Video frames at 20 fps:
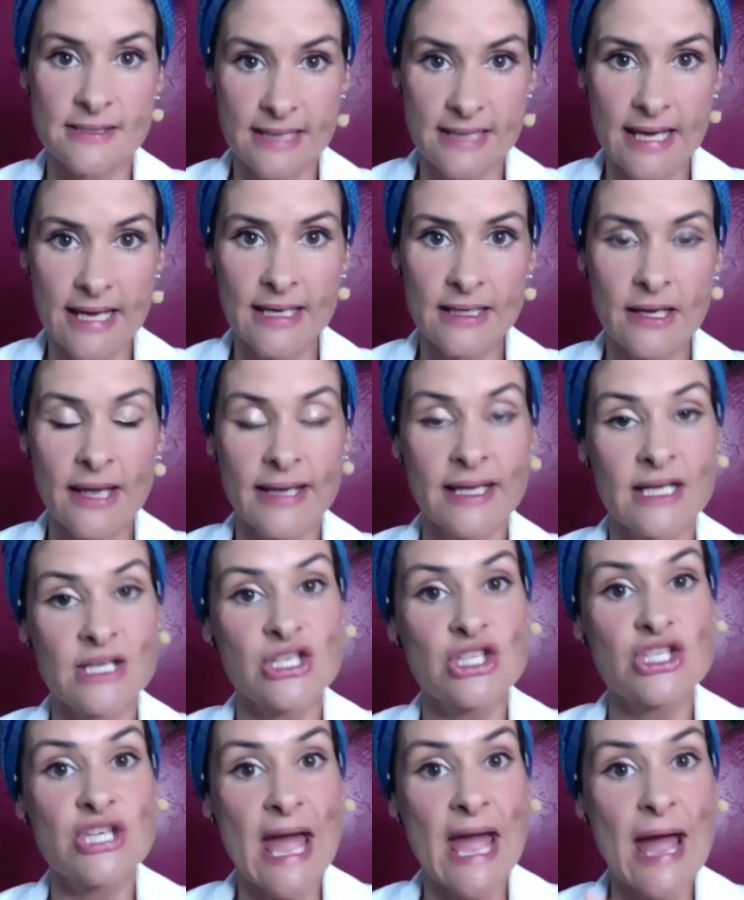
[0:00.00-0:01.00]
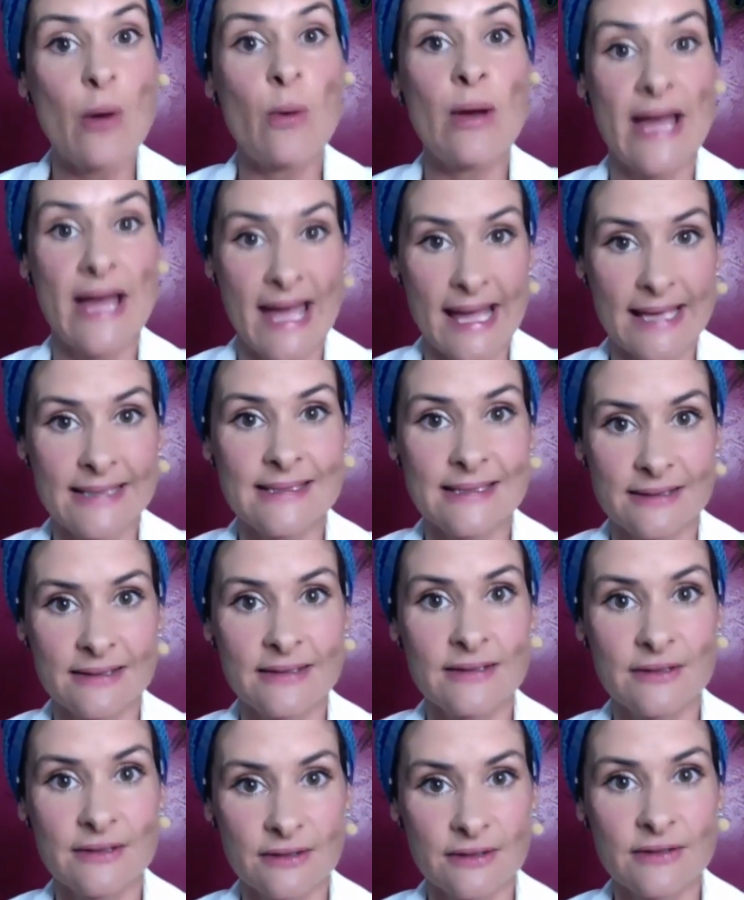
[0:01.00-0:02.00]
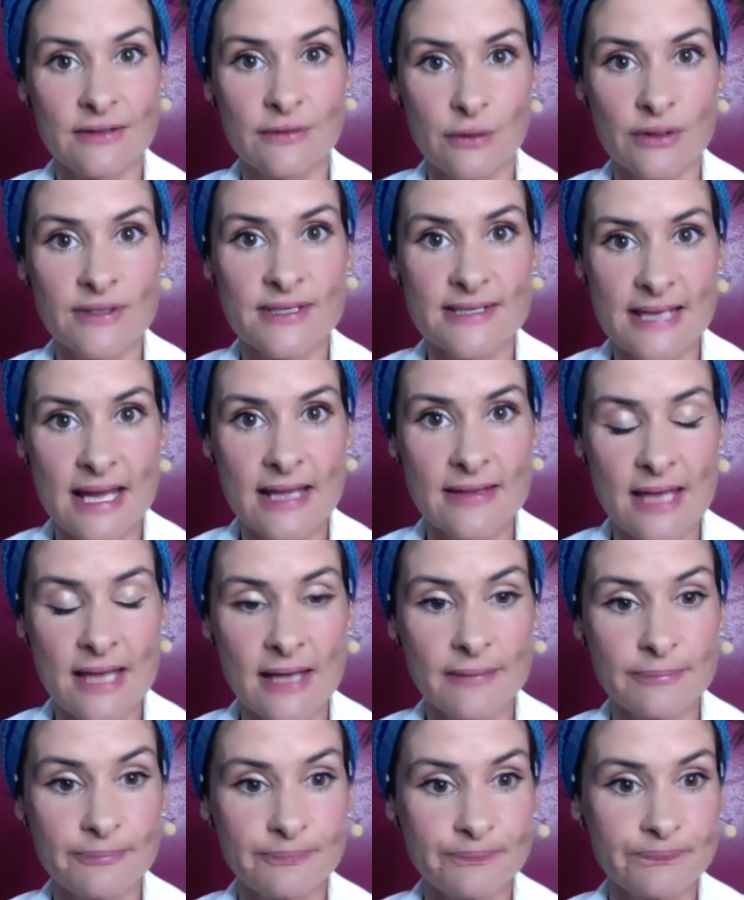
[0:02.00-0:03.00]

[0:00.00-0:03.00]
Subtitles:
Get it? Like a shower head. You understand that?